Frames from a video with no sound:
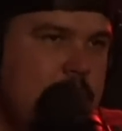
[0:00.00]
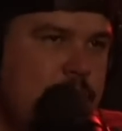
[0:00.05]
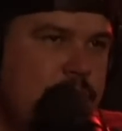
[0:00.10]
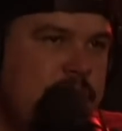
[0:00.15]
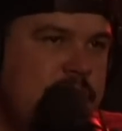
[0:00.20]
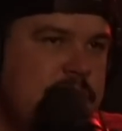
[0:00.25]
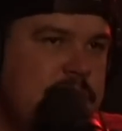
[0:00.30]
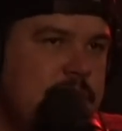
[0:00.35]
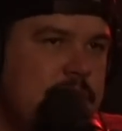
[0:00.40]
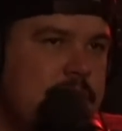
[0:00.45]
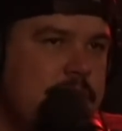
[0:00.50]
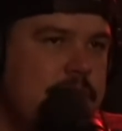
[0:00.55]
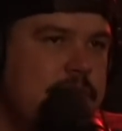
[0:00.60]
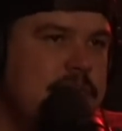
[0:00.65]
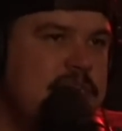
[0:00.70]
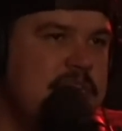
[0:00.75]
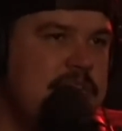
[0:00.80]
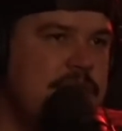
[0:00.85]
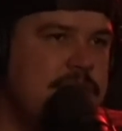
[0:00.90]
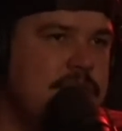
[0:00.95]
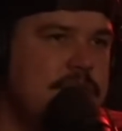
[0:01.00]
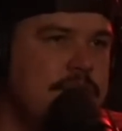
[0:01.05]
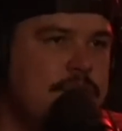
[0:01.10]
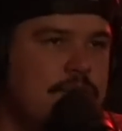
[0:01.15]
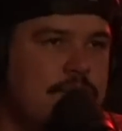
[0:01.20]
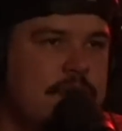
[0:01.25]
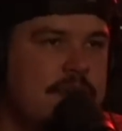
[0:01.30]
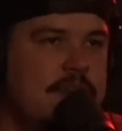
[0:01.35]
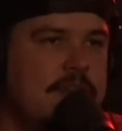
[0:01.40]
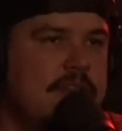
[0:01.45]
Police turned their attention
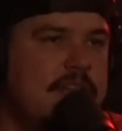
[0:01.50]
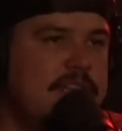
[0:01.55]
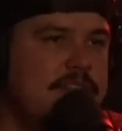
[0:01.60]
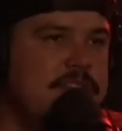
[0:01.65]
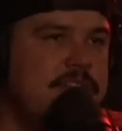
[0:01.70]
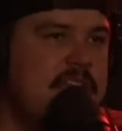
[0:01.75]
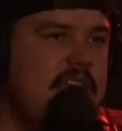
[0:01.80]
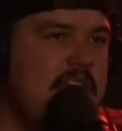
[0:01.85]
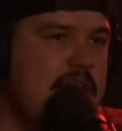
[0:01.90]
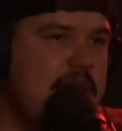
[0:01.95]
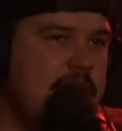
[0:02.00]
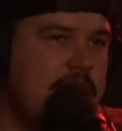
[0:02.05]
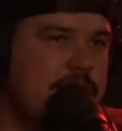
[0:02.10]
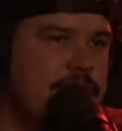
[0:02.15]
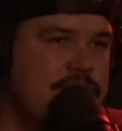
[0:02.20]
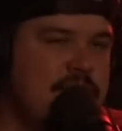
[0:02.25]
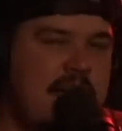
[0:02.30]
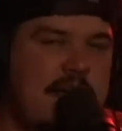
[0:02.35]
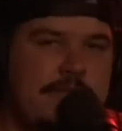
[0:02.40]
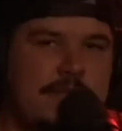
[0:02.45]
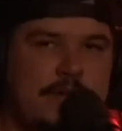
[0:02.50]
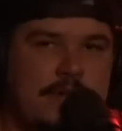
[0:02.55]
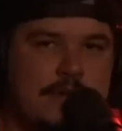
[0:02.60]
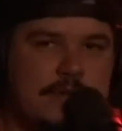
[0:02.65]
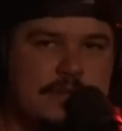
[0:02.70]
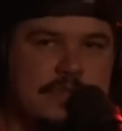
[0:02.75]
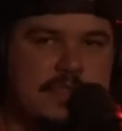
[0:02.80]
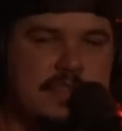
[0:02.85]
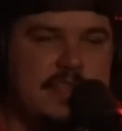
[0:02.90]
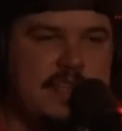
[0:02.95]
toward an alleged gang of
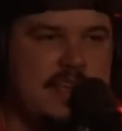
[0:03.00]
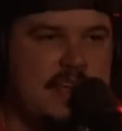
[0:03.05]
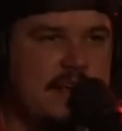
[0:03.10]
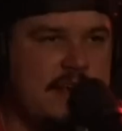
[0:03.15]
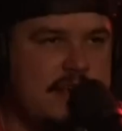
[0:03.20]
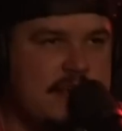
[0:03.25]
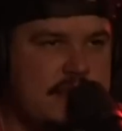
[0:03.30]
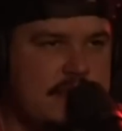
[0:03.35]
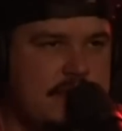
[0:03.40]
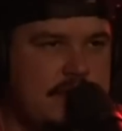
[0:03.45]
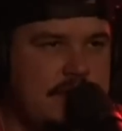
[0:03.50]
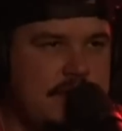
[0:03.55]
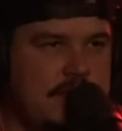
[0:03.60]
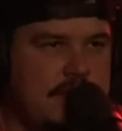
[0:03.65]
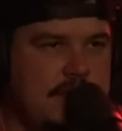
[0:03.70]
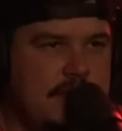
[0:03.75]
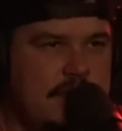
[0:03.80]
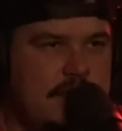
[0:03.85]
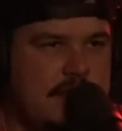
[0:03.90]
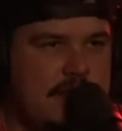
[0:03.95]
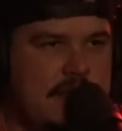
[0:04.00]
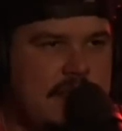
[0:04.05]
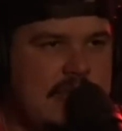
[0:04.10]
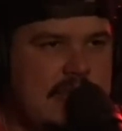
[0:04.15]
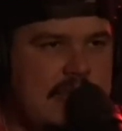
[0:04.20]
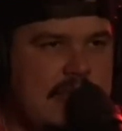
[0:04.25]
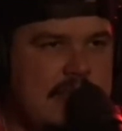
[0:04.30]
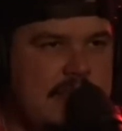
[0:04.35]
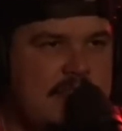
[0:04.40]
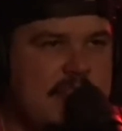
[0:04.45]
traffickers in the area.
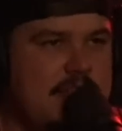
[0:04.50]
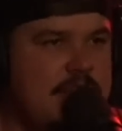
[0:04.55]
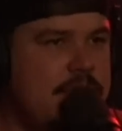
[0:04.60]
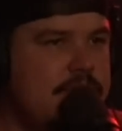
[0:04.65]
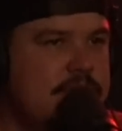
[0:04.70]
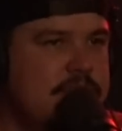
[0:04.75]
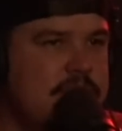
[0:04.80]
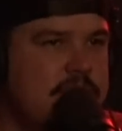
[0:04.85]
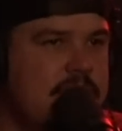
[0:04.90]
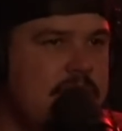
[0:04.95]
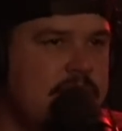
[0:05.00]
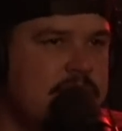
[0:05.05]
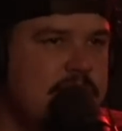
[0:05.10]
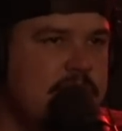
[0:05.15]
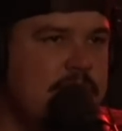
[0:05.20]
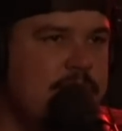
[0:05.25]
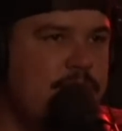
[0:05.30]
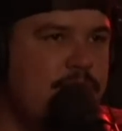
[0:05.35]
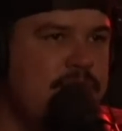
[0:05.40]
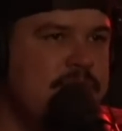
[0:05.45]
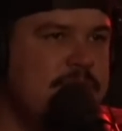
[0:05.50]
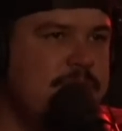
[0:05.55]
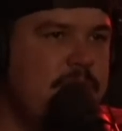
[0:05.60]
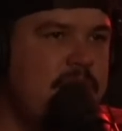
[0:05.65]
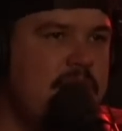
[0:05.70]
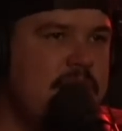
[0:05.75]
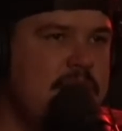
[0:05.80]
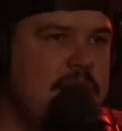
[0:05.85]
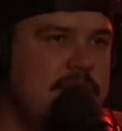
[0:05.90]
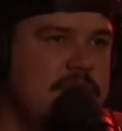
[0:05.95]
They noticed the cuts on the boys'
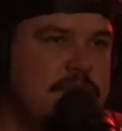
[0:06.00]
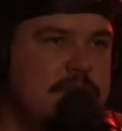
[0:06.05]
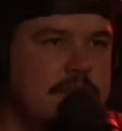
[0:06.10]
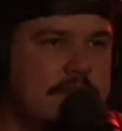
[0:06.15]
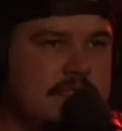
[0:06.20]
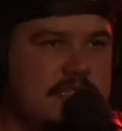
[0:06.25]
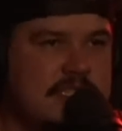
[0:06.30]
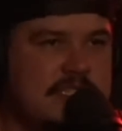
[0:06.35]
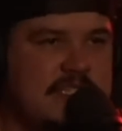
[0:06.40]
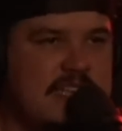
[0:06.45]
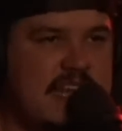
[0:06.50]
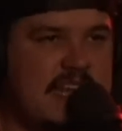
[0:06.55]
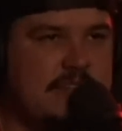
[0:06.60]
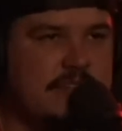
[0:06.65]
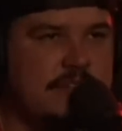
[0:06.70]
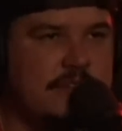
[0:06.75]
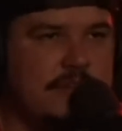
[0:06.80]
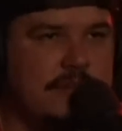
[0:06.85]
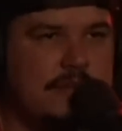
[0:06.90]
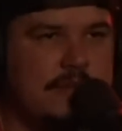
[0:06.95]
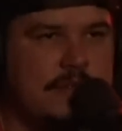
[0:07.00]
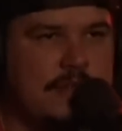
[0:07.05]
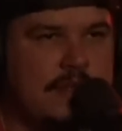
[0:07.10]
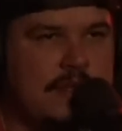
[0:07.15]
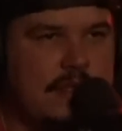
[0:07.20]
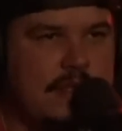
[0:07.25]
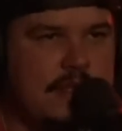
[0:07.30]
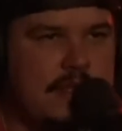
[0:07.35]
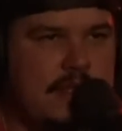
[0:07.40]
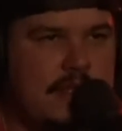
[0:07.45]
bodies looked intentional,
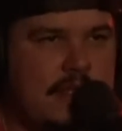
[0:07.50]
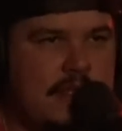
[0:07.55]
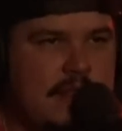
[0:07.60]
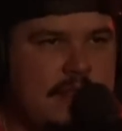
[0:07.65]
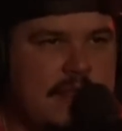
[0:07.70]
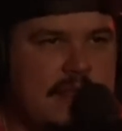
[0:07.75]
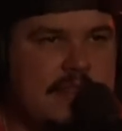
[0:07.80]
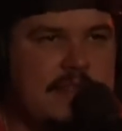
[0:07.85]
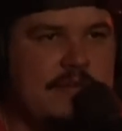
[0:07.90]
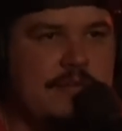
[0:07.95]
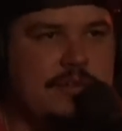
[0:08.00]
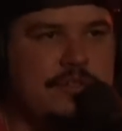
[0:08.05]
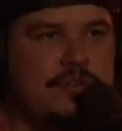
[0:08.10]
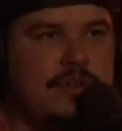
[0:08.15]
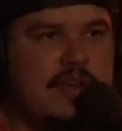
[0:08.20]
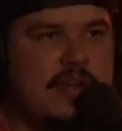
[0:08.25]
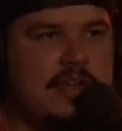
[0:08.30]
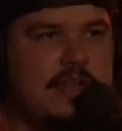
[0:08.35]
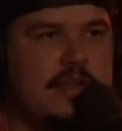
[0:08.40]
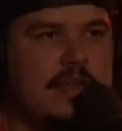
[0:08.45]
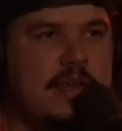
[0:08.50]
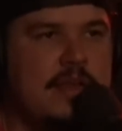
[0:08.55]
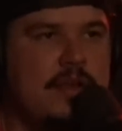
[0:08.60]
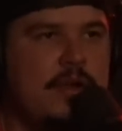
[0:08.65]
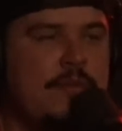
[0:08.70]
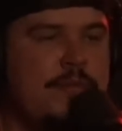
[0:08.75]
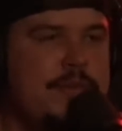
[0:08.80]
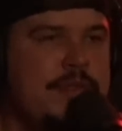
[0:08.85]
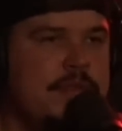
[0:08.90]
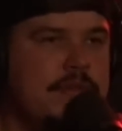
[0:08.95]
like they were trying to cut
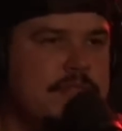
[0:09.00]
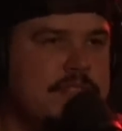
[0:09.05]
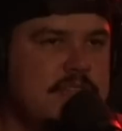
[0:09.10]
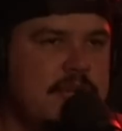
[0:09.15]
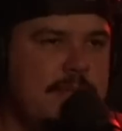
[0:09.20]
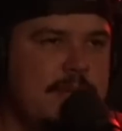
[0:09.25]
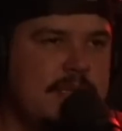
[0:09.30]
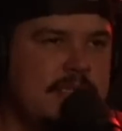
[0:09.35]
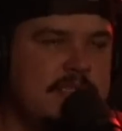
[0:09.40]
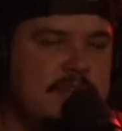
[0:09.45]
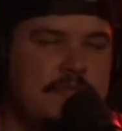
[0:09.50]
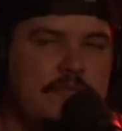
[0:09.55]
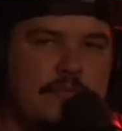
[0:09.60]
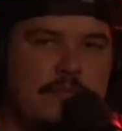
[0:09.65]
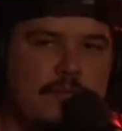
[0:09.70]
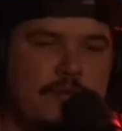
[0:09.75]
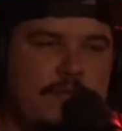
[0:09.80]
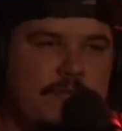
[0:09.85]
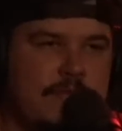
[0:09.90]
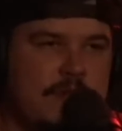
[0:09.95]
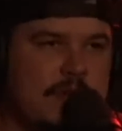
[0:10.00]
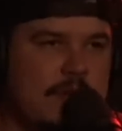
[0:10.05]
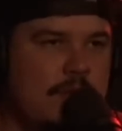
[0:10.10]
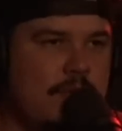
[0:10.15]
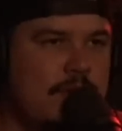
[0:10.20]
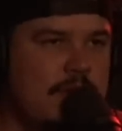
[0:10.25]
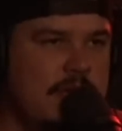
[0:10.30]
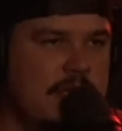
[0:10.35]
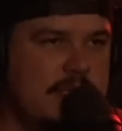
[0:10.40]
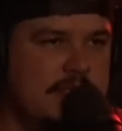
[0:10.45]
open their stomachs and remove their
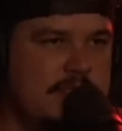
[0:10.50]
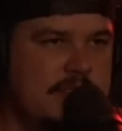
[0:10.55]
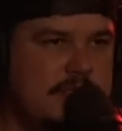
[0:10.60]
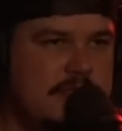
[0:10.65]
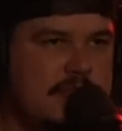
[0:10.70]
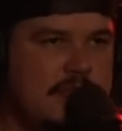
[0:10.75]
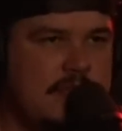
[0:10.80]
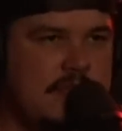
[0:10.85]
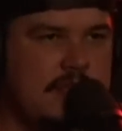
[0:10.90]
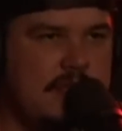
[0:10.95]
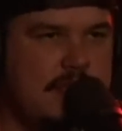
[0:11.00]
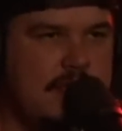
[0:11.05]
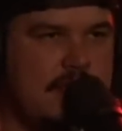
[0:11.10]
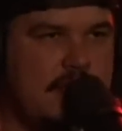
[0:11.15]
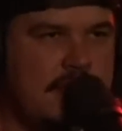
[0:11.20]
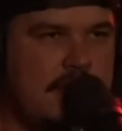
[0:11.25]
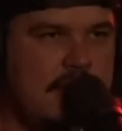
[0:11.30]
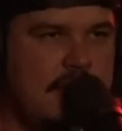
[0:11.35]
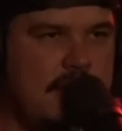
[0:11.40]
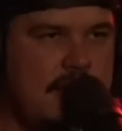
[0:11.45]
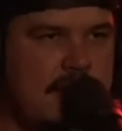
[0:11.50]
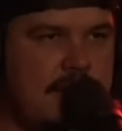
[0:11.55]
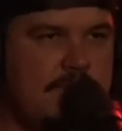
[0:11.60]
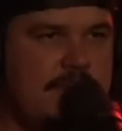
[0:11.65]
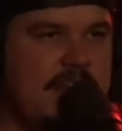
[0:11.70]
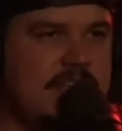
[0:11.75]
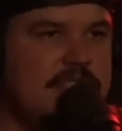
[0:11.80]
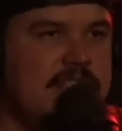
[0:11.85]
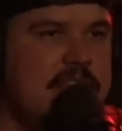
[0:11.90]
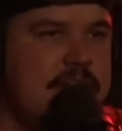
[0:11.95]
organs.
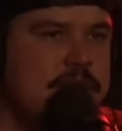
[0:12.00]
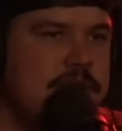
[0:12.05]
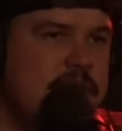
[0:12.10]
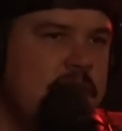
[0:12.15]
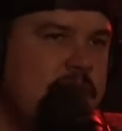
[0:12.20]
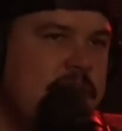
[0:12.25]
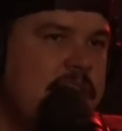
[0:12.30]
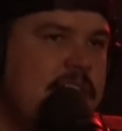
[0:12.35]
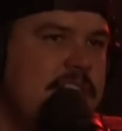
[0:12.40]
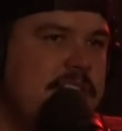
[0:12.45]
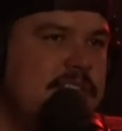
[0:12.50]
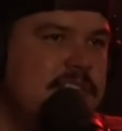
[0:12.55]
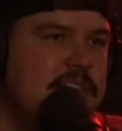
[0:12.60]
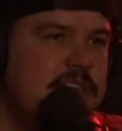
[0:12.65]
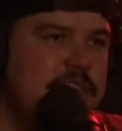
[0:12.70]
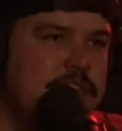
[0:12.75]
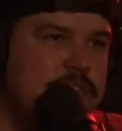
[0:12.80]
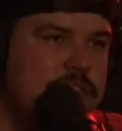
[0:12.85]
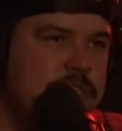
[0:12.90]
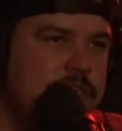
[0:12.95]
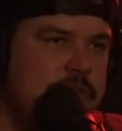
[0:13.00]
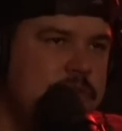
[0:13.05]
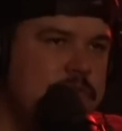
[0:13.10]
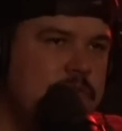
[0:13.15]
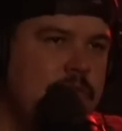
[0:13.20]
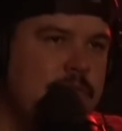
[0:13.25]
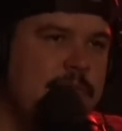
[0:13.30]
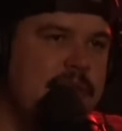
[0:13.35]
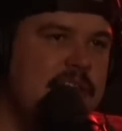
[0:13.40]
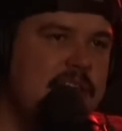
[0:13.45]
Investigators thought that the city's
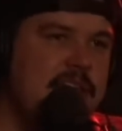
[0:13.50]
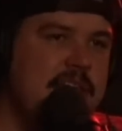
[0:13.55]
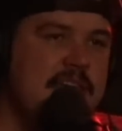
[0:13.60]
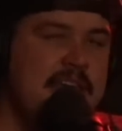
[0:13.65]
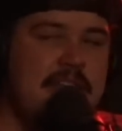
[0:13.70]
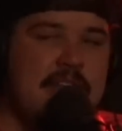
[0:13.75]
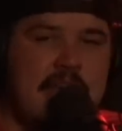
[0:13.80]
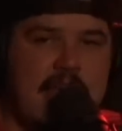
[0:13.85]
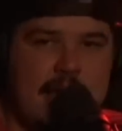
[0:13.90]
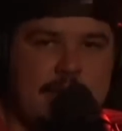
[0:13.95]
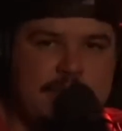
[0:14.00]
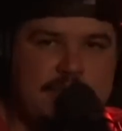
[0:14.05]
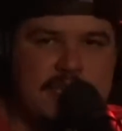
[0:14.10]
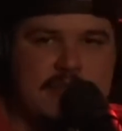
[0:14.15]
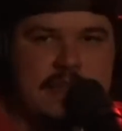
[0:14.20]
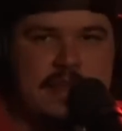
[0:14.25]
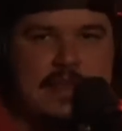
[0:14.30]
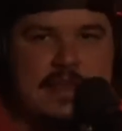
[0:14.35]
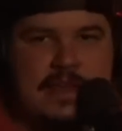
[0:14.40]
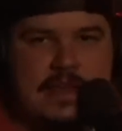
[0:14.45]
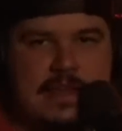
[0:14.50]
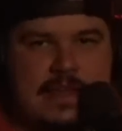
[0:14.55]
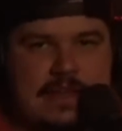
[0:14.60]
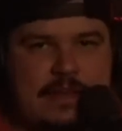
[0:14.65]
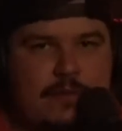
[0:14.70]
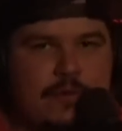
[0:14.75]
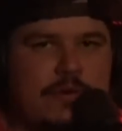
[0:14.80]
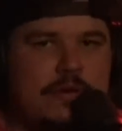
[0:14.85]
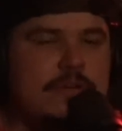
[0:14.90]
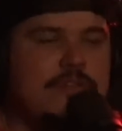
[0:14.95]
children were being kidnapped in
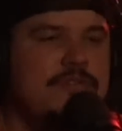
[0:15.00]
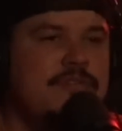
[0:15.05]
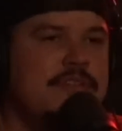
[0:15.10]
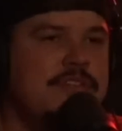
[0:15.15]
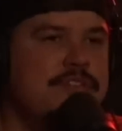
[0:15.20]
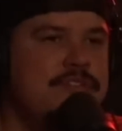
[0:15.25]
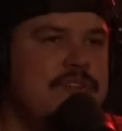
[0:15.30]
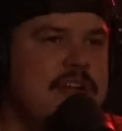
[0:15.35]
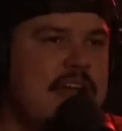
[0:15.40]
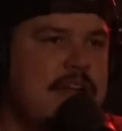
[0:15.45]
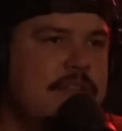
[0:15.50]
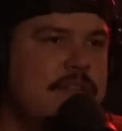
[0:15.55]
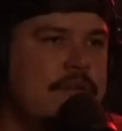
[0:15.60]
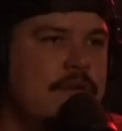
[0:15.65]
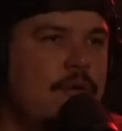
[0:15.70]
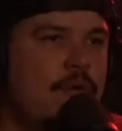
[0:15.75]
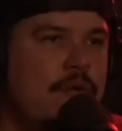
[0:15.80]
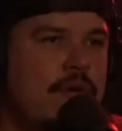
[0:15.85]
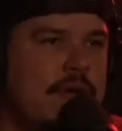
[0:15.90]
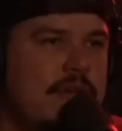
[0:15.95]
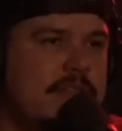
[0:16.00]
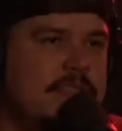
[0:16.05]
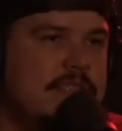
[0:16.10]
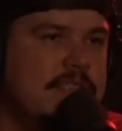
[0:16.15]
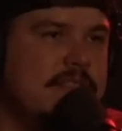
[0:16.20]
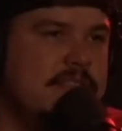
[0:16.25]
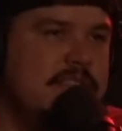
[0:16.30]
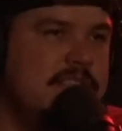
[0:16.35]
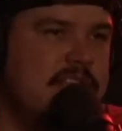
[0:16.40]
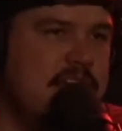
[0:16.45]
order to extract their organs
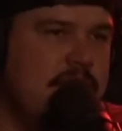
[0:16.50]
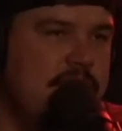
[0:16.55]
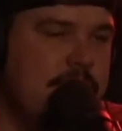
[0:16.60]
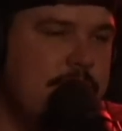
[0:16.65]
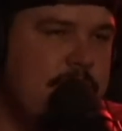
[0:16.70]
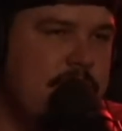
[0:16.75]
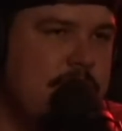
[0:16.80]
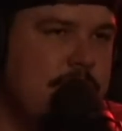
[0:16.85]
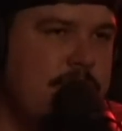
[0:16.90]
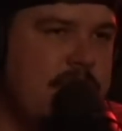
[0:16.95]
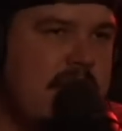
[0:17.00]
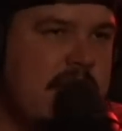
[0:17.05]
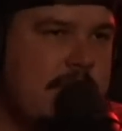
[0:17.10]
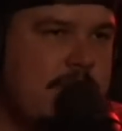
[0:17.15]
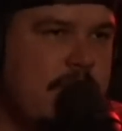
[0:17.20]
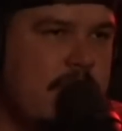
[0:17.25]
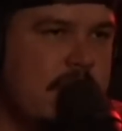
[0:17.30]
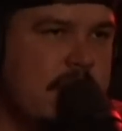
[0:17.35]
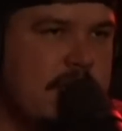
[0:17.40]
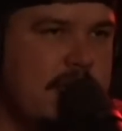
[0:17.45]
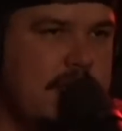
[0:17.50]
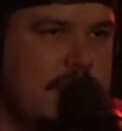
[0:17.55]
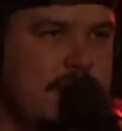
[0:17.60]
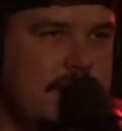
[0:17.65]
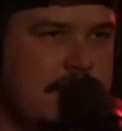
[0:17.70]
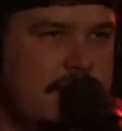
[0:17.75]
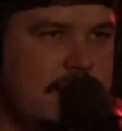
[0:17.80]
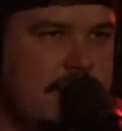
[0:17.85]
and sell them on the black market.